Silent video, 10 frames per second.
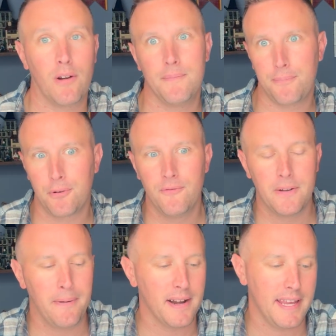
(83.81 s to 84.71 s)
improved
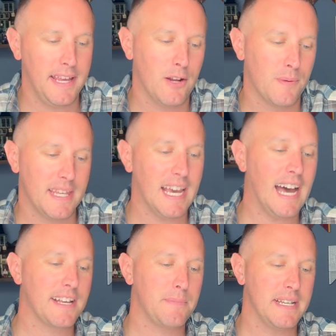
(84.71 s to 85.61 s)
upon it here with the
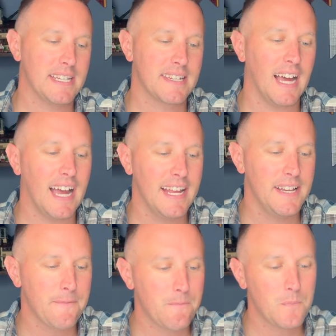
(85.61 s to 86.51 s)
Hogsmeade sign.